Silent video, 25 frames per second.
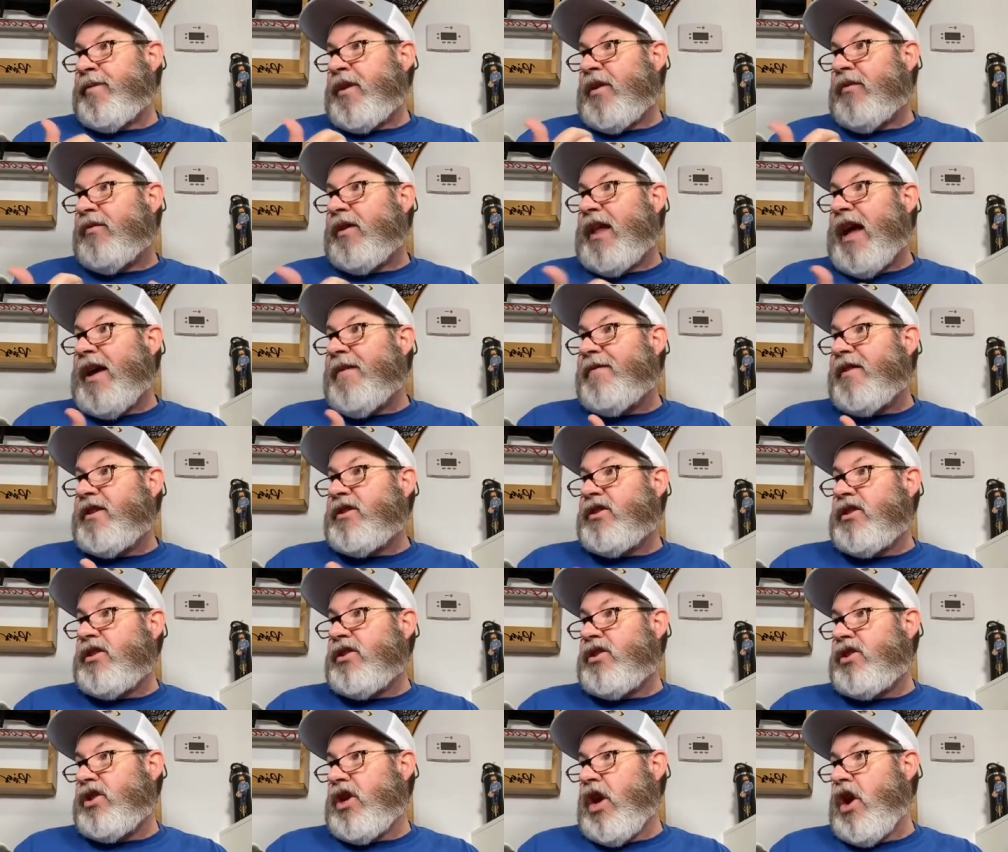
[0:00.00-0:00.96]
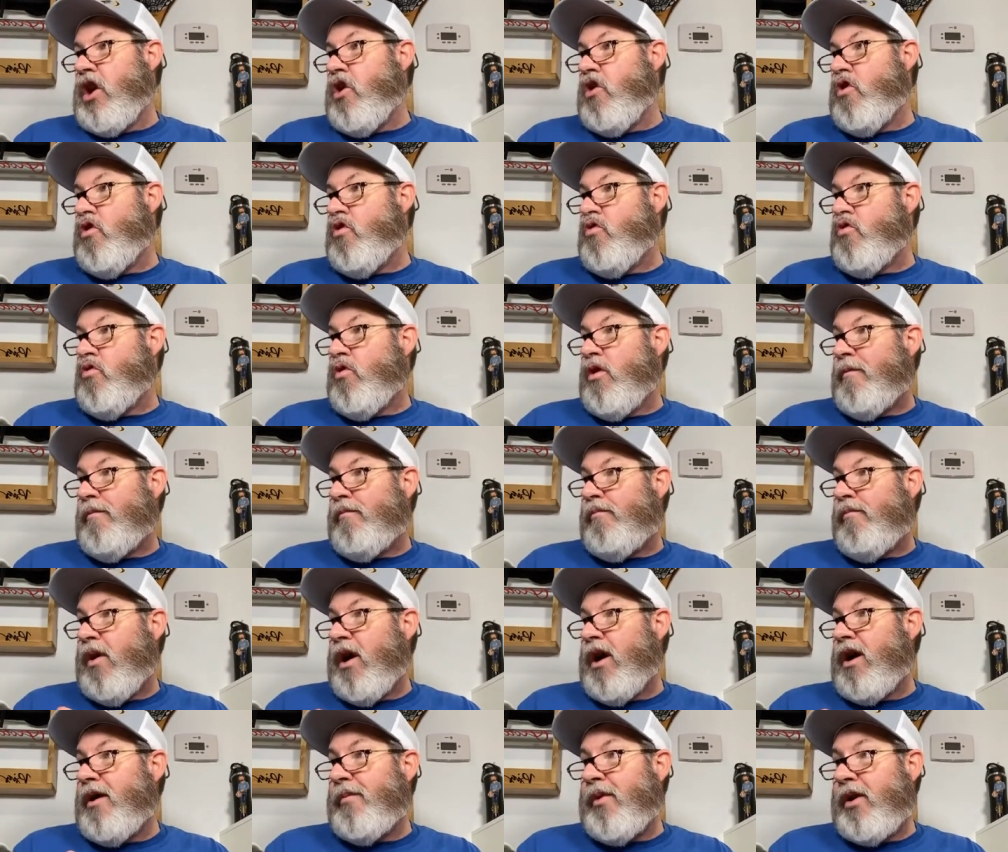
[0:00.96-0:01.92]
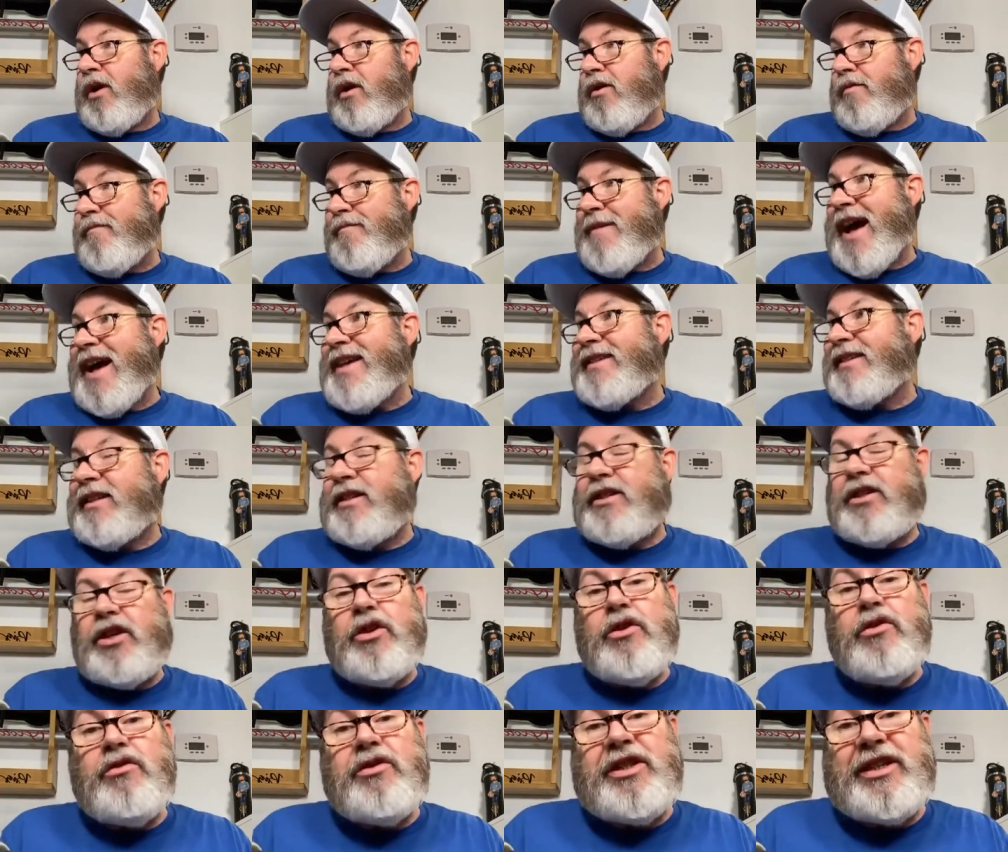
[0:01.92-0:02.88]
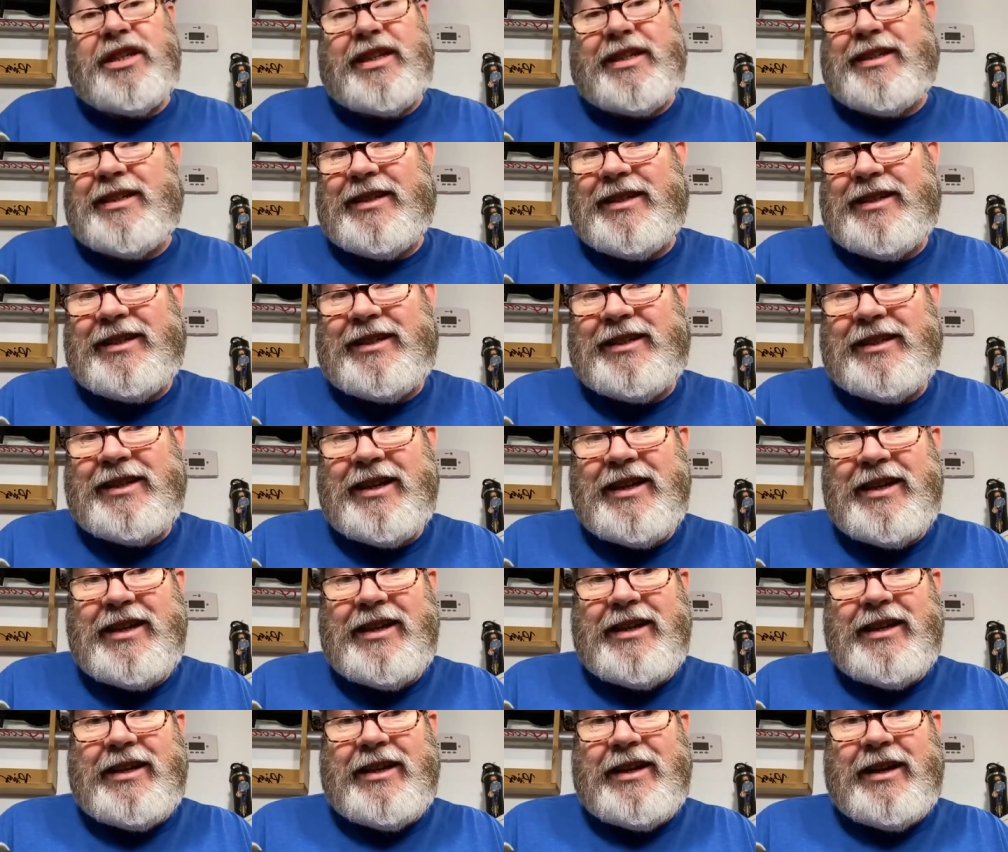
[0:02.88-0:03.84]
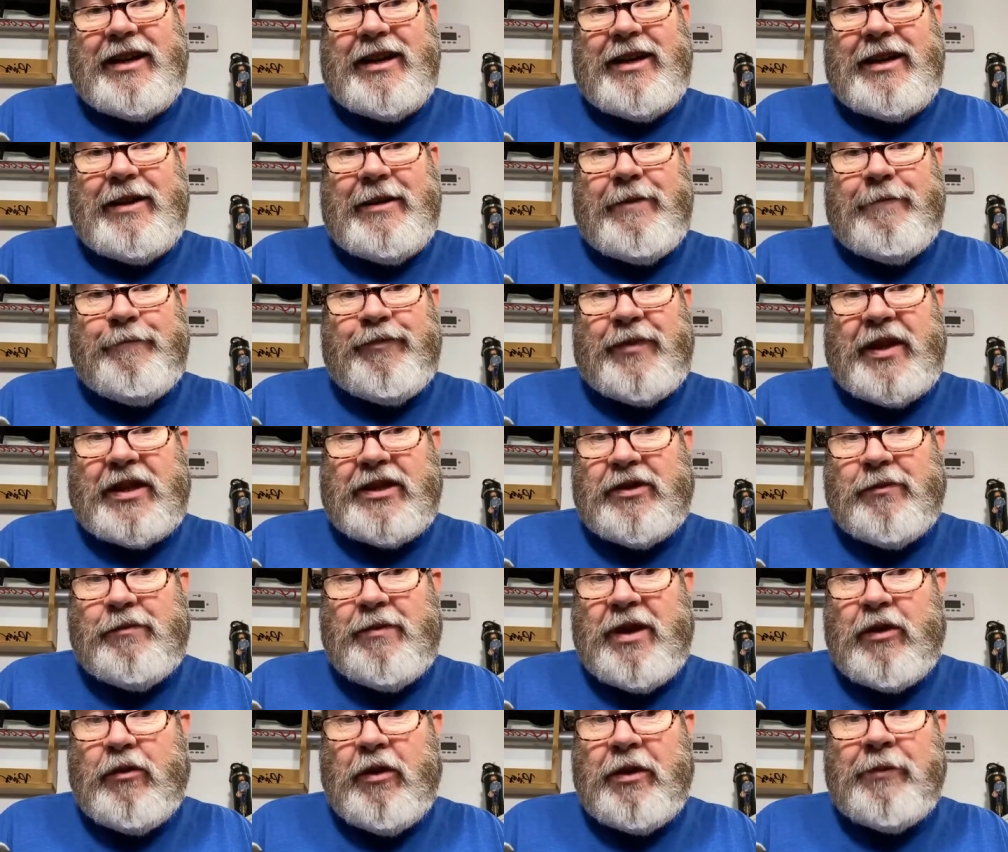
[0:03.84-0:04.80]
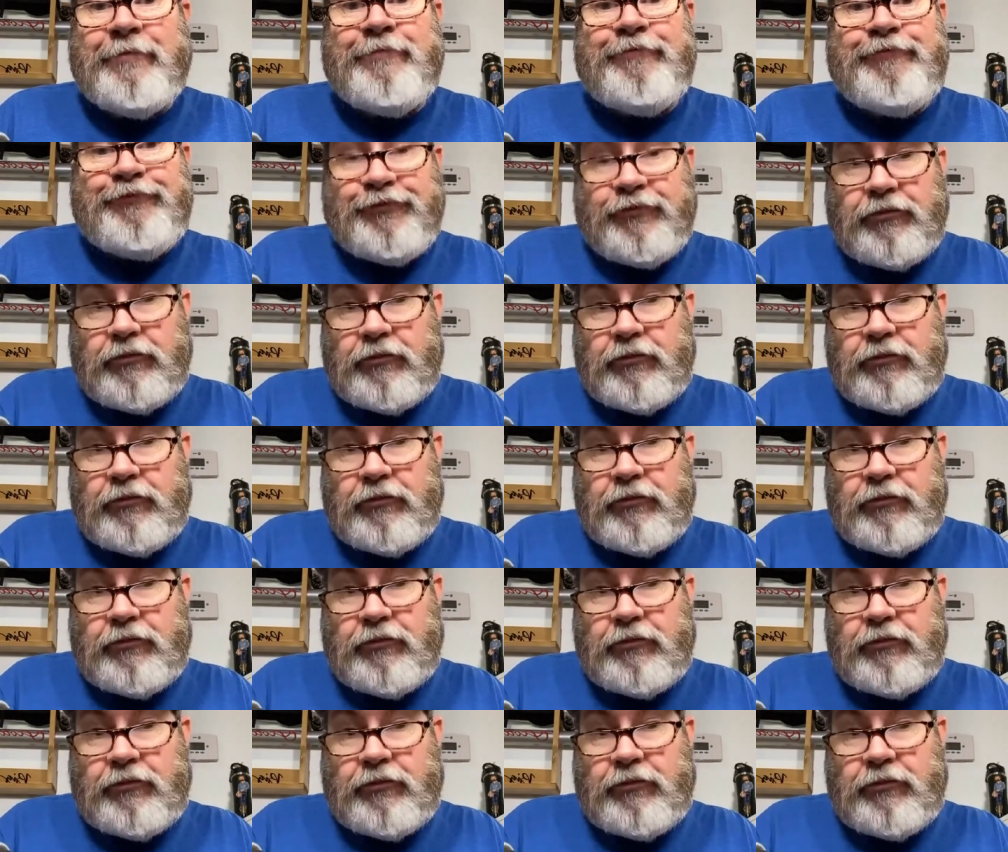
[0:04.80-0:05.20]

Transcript: Fly Fishing Show, Marlboro, Massachusetts. That's a big one.